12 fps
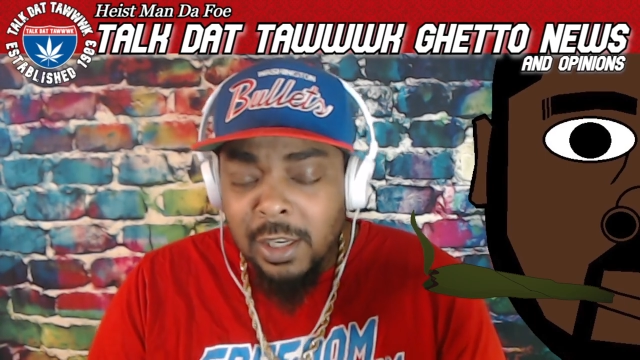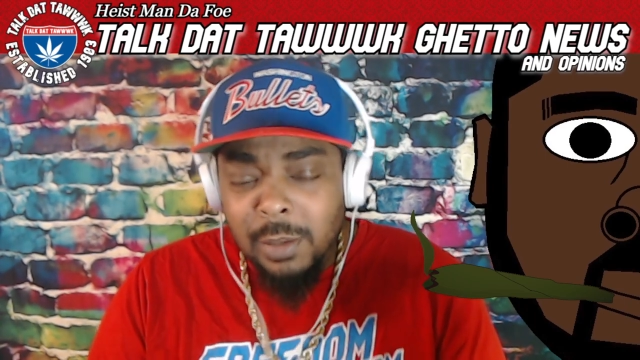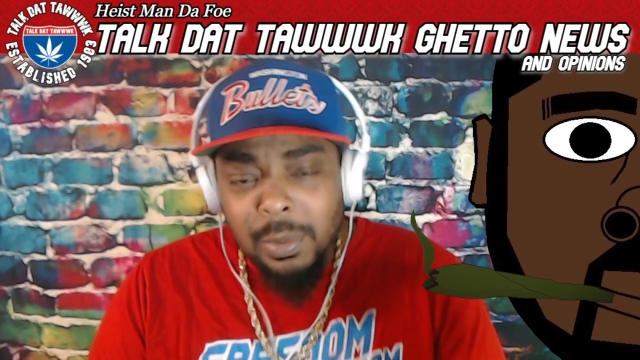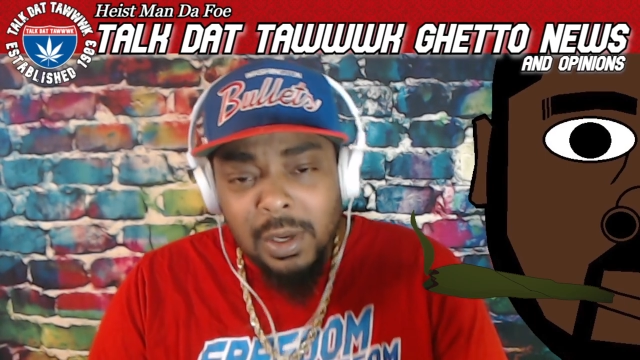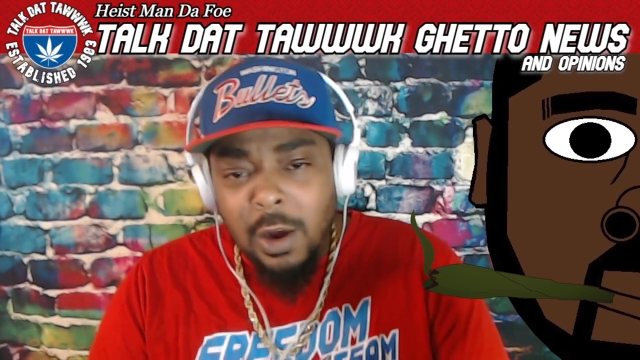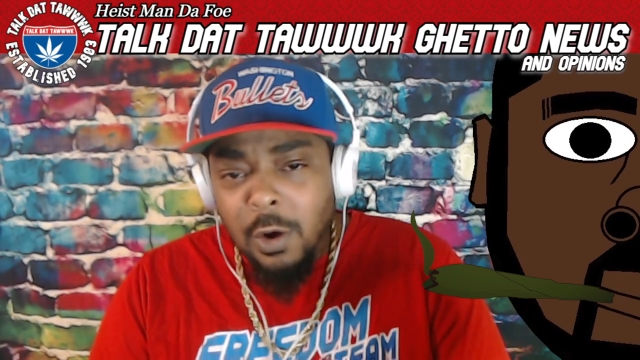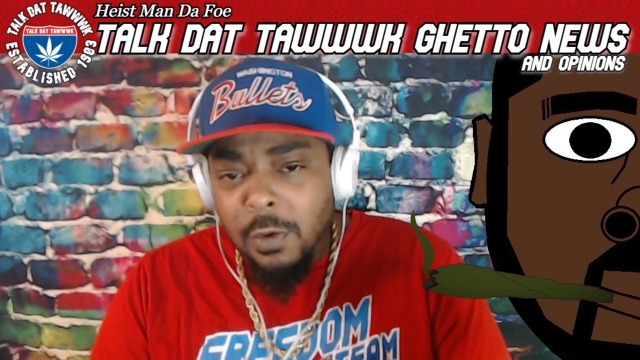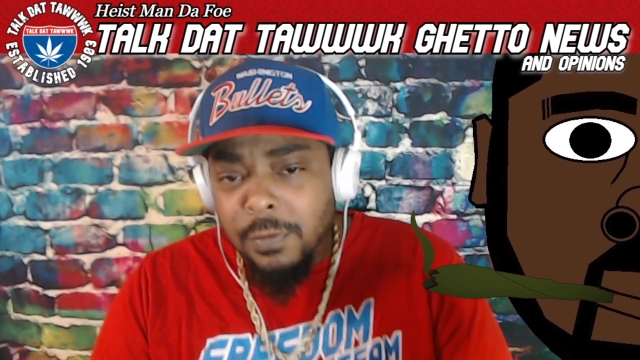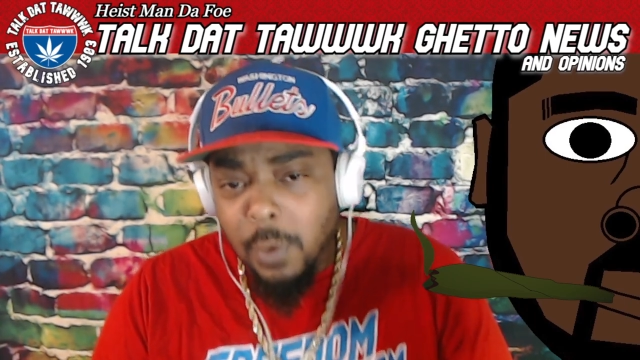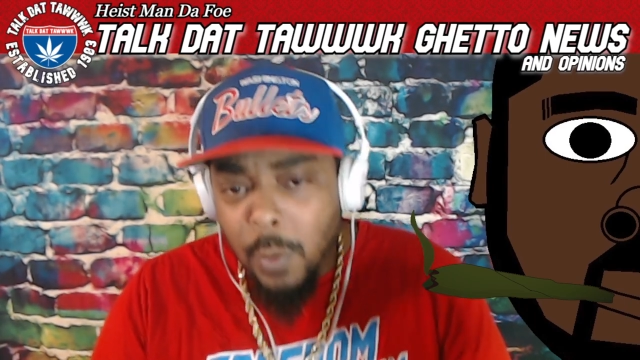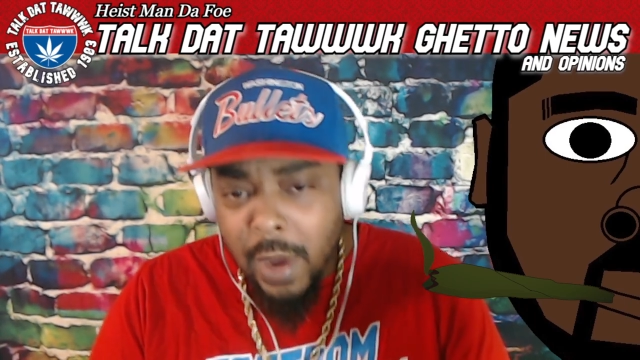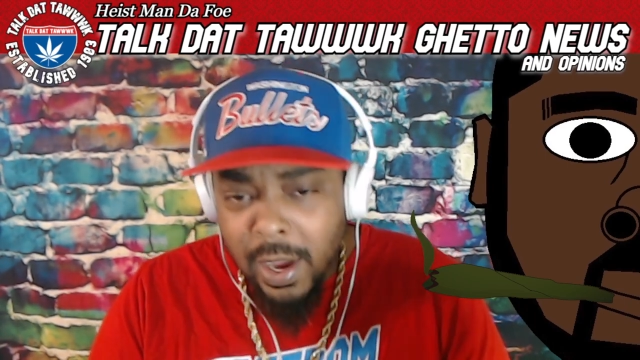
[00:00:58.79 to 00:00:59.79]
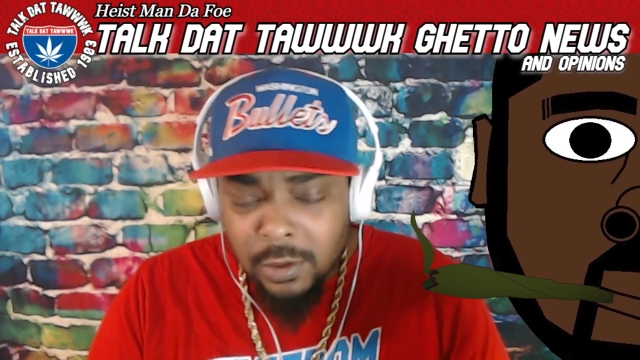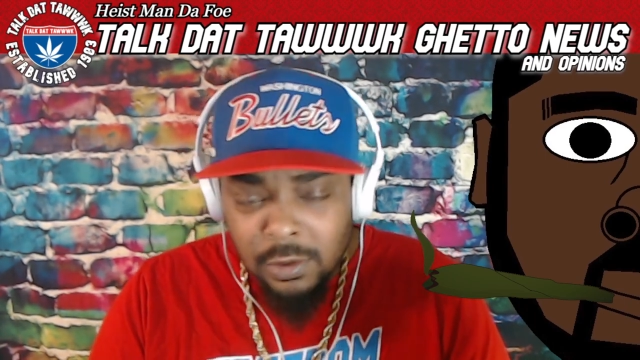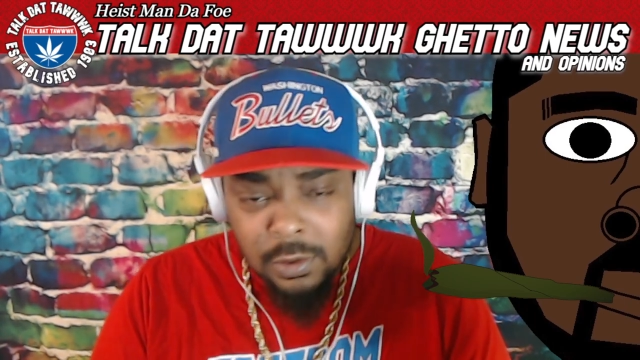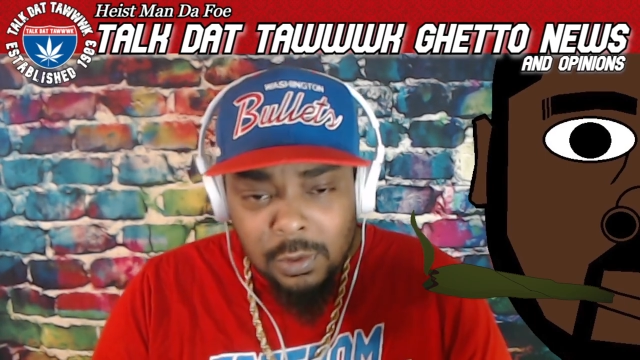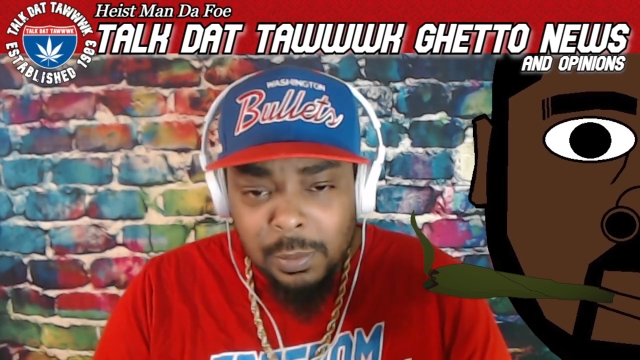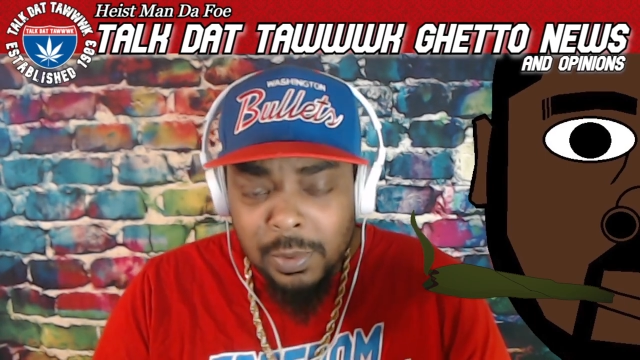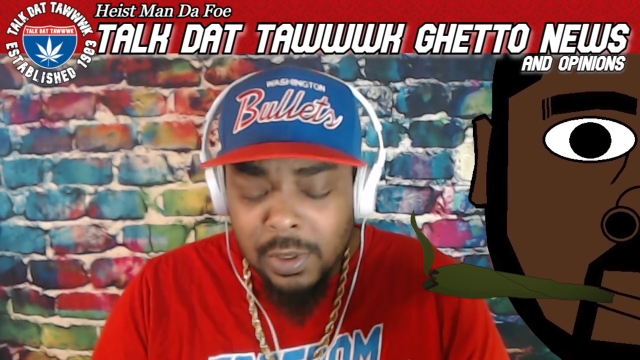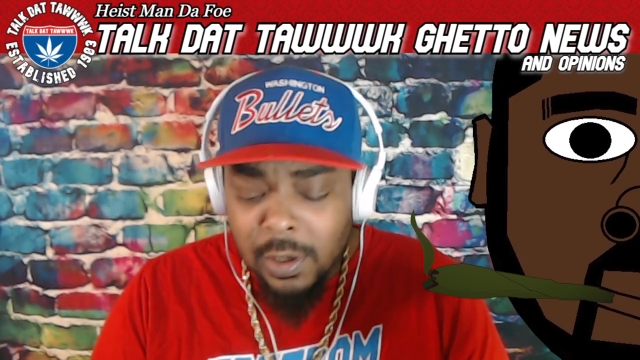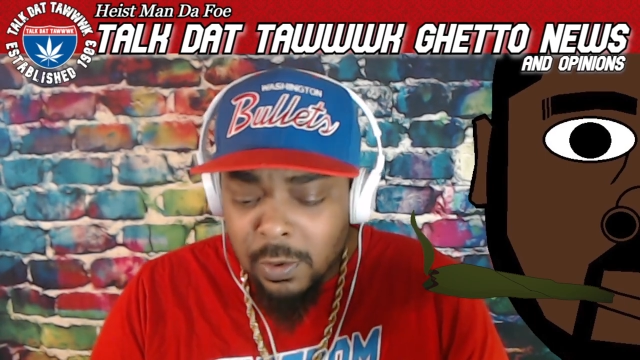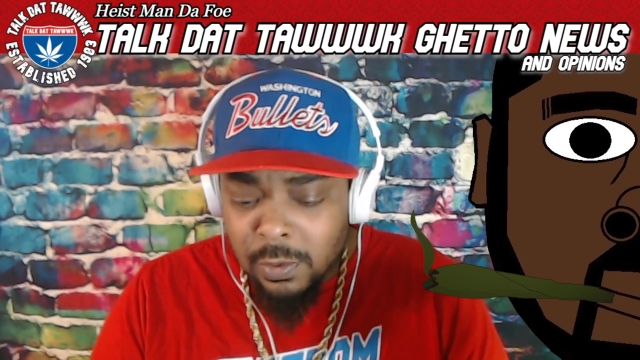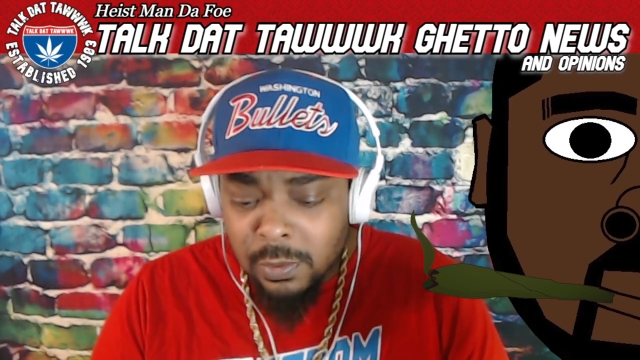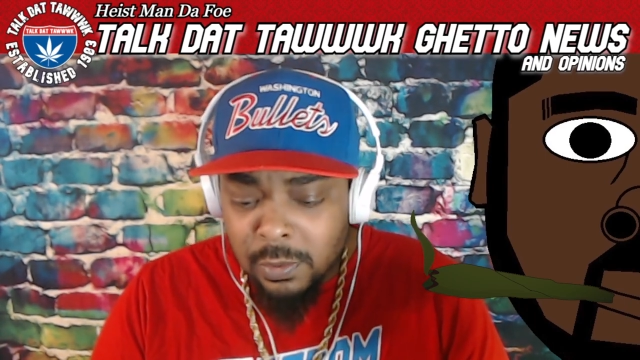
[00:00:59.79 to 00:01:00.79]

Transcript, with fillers: He's been gone for a while too. He's been gone